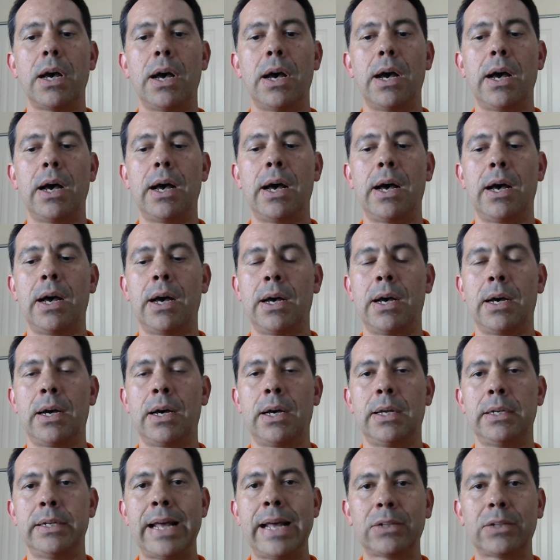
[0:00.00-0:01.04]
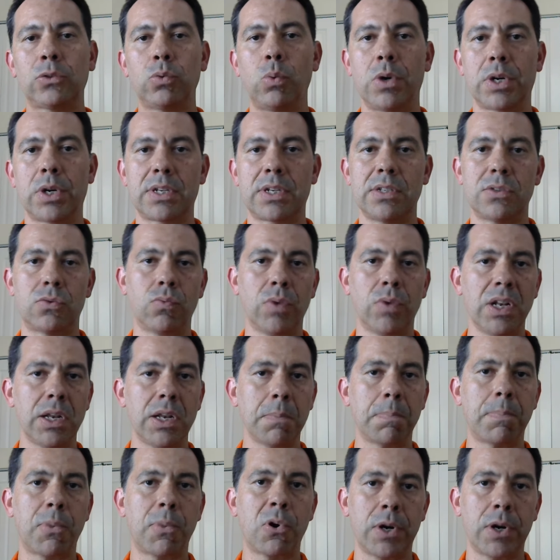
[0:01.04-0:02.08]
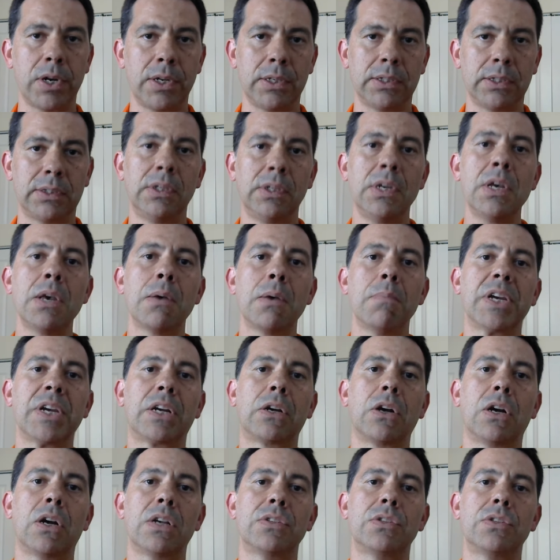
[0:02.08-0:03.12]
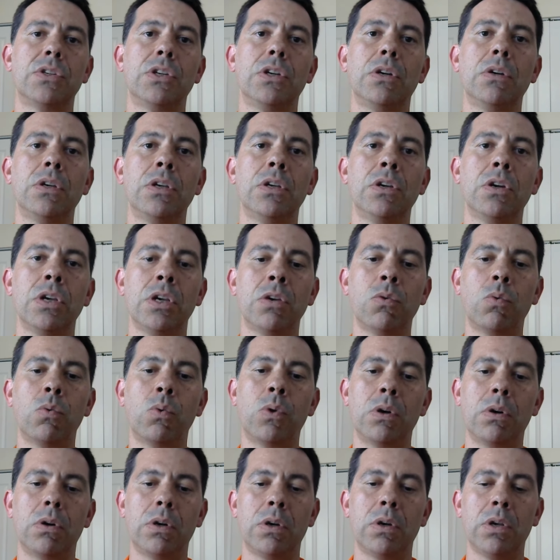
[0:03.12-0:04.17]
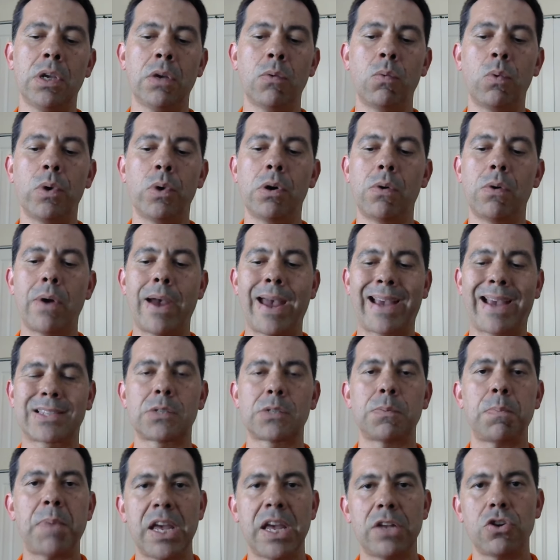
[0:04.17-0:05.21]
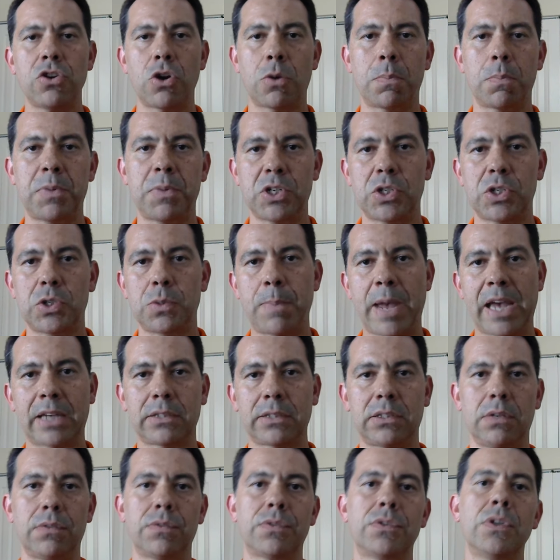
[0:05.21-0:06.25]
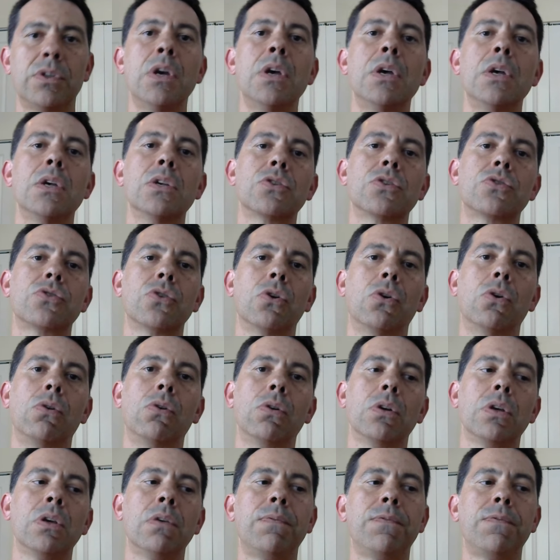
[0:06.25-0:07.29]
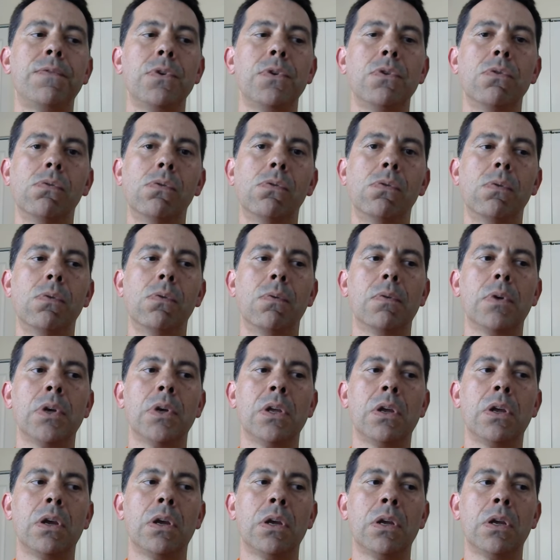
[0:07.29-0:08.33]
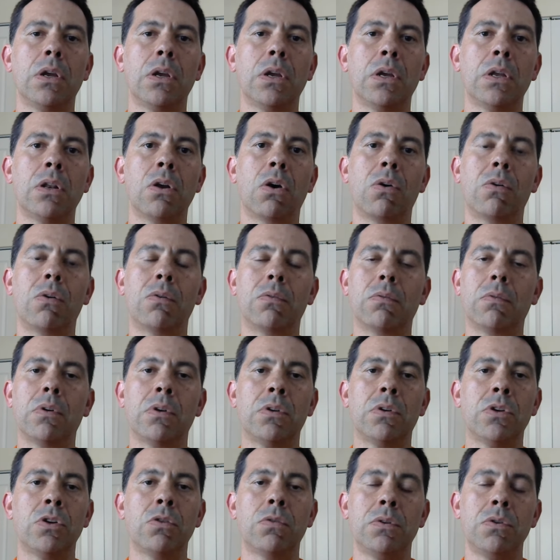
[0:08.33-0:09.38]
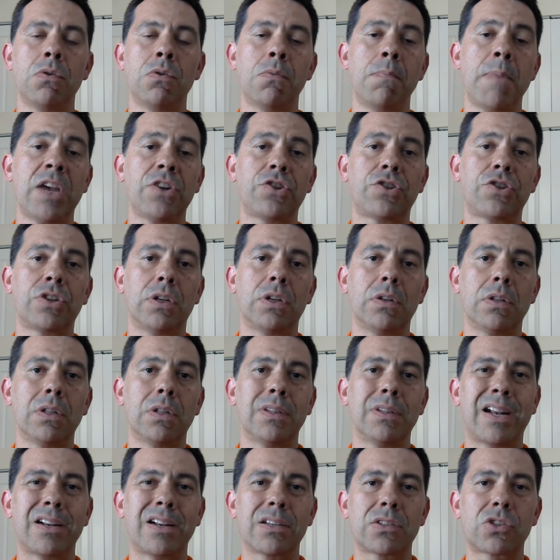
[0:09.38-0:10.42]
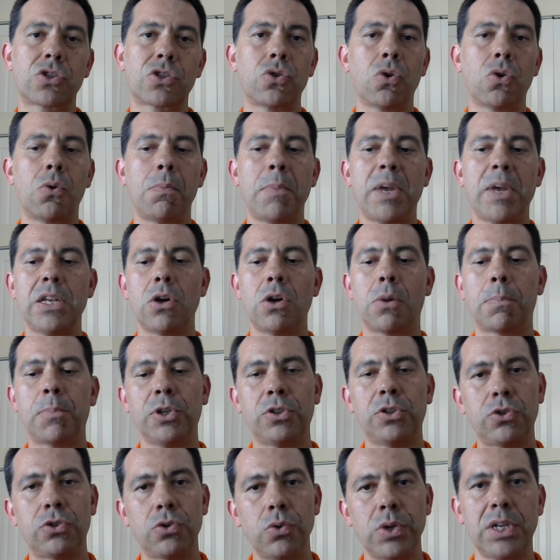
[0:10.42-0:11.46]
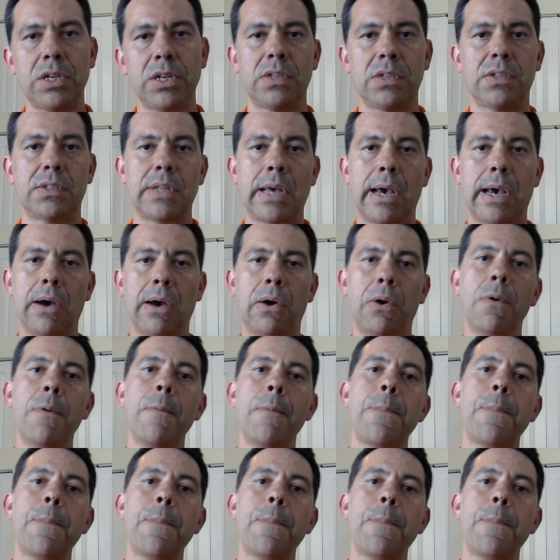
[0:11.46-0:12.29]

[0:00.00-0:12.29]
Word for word: uh, uh, network is really important because it, it, it, will it will expand your perspectives. So if you you, you know you, you mentioned there's so many opportunities now.